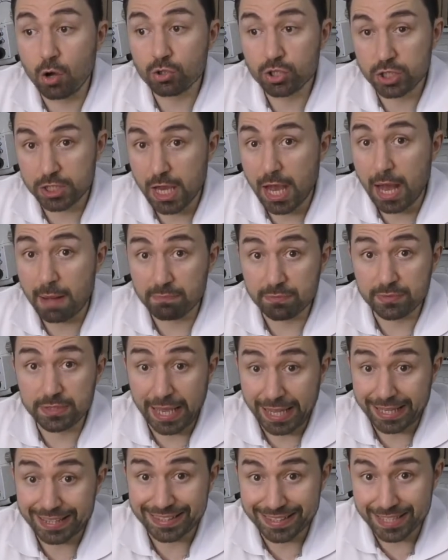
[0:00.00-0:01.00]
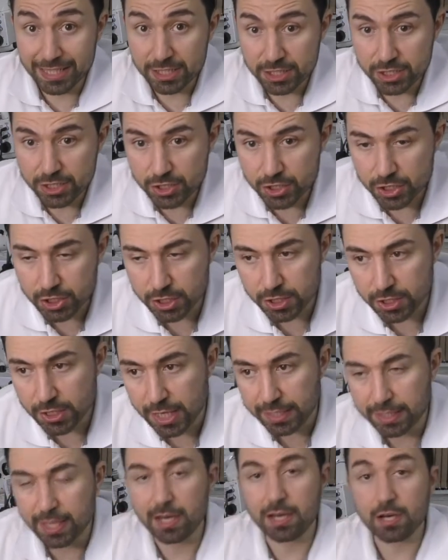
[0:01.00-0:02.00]
some dentists
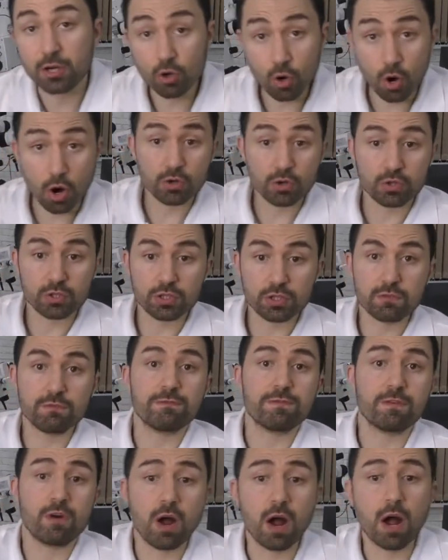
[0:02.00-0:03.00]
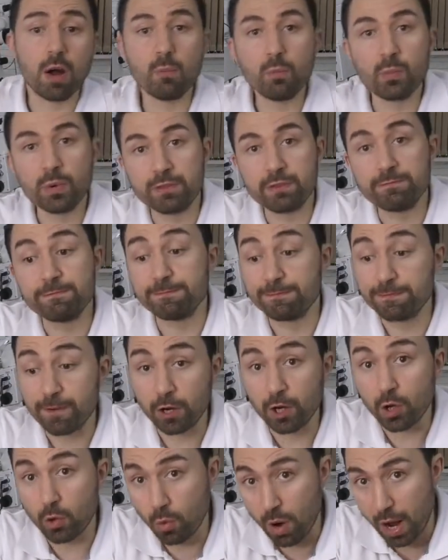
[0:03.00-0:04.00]
that I learned from with
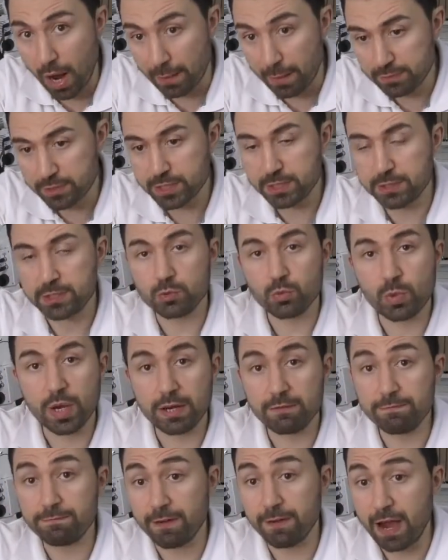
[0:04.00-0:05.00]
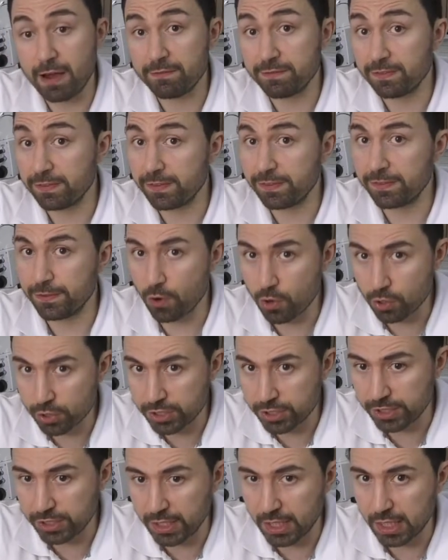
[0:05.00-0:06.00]
follow-ups
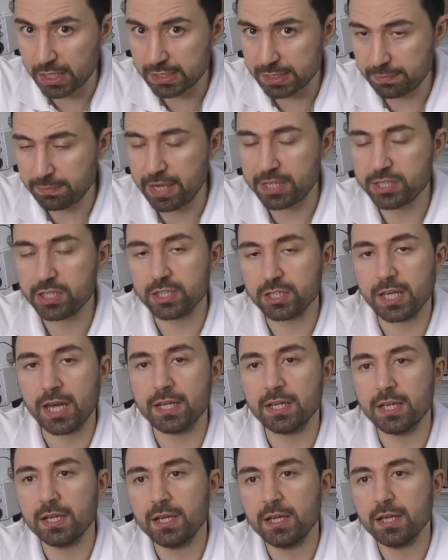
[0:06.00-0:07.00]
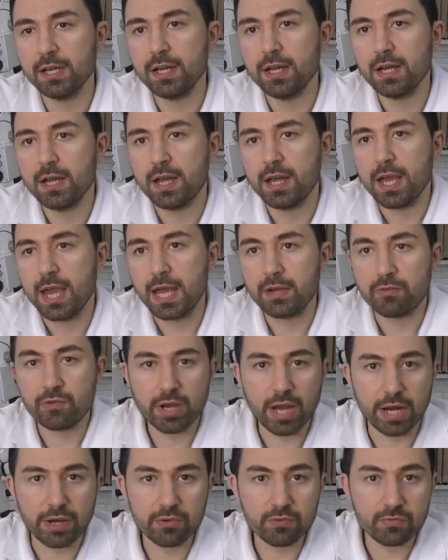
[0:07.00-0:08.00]
25-30 years, imagine that. And
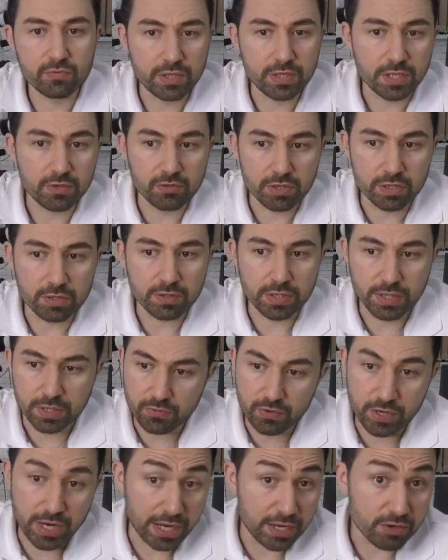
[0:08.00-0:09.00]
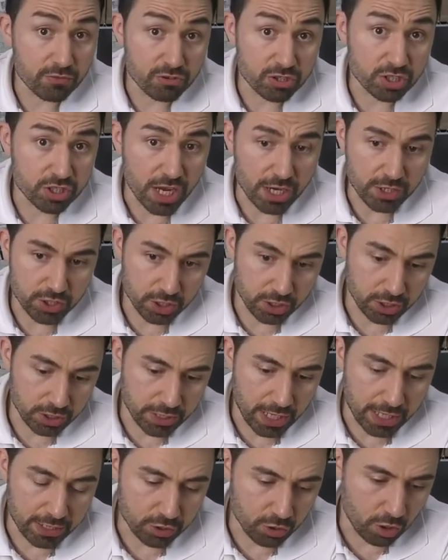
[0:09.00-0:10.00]
regarding recession in
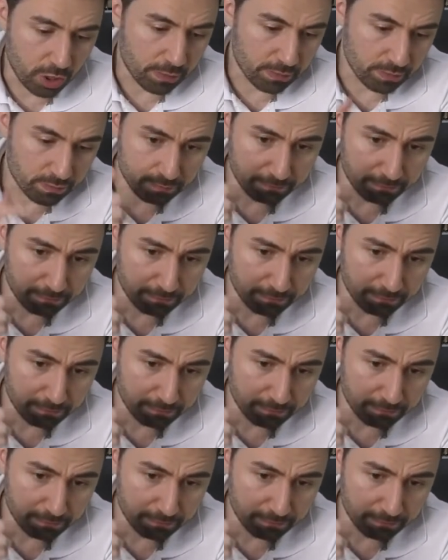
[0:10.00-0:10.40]
that term,